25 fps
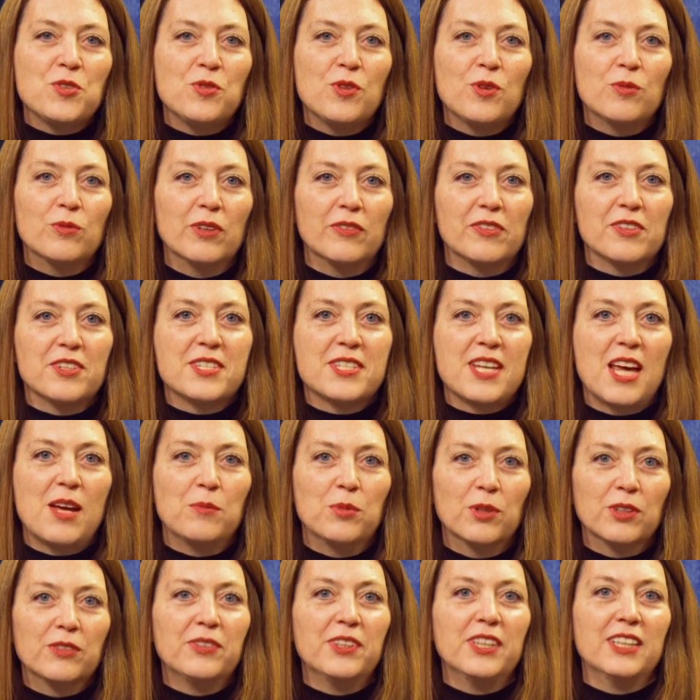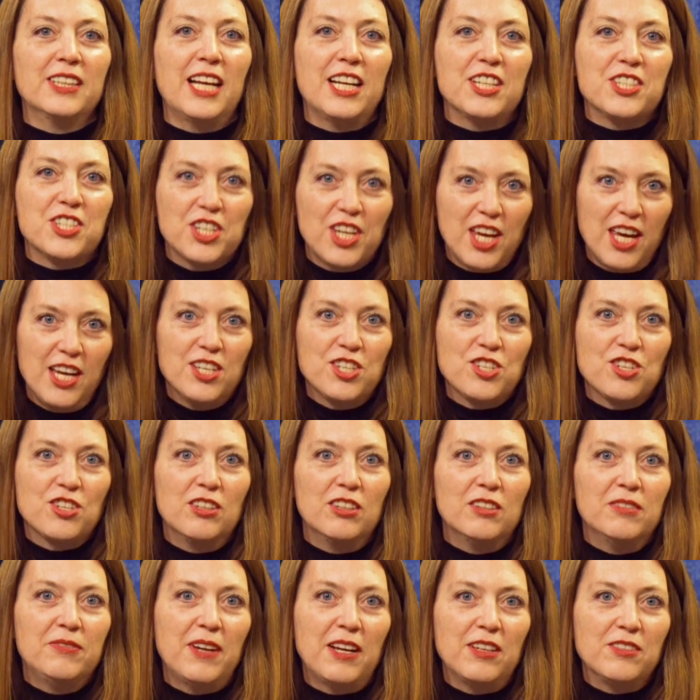the Riverside Brookfield
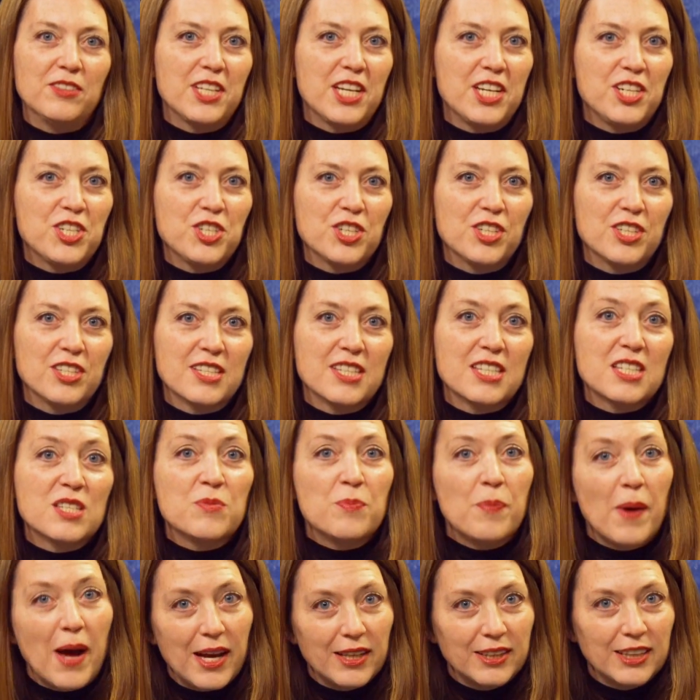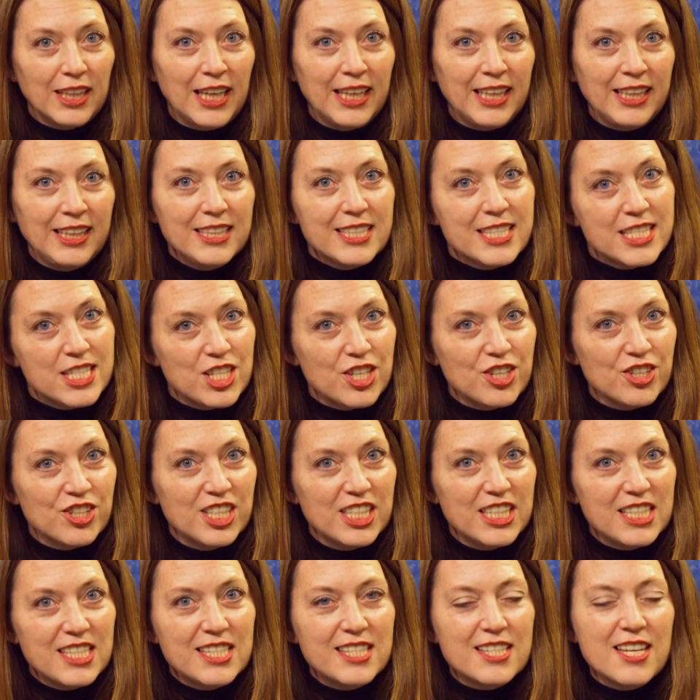Educational Foundation Spotlight
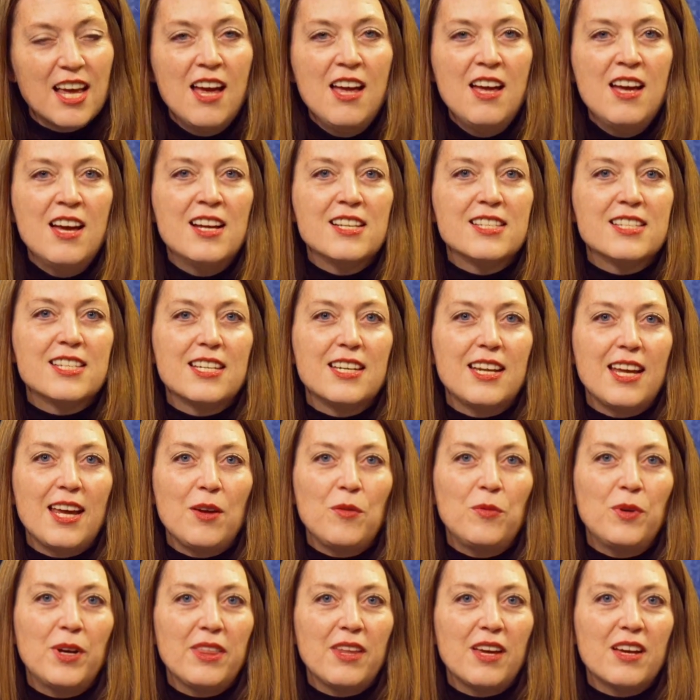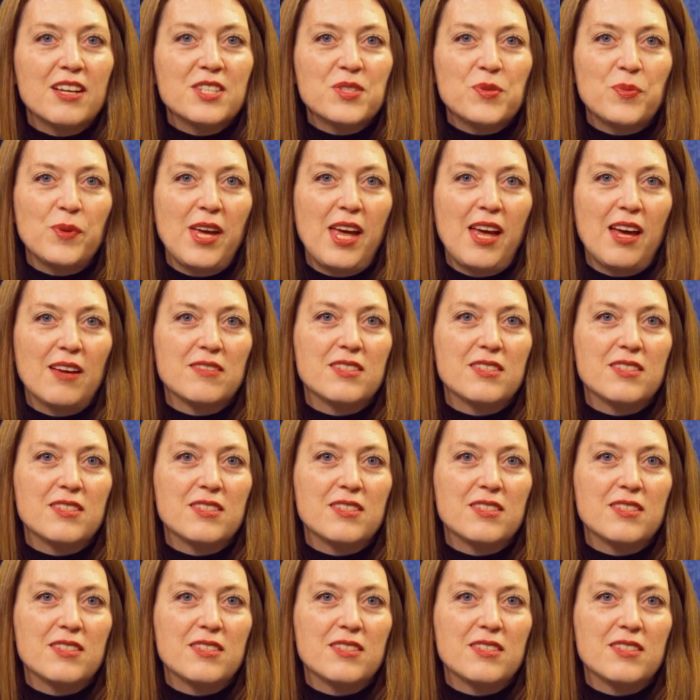Series. Today with us we have